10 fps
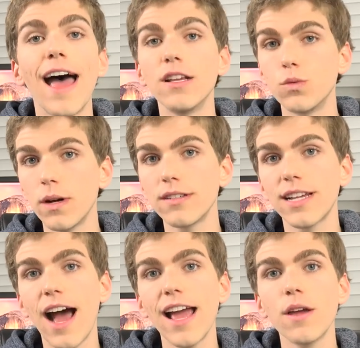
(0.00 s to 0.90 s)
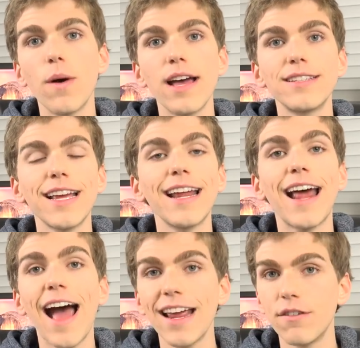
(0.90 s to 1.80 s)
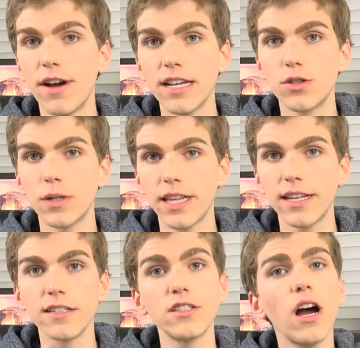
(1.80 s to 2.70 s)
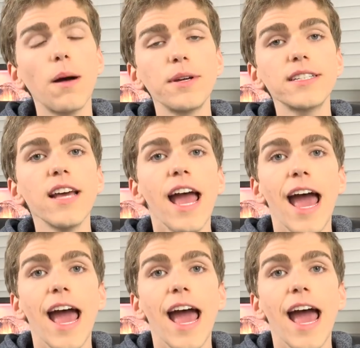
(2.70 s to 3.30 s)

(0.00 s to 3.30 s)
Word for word: as well as iOS and iDevice related topics.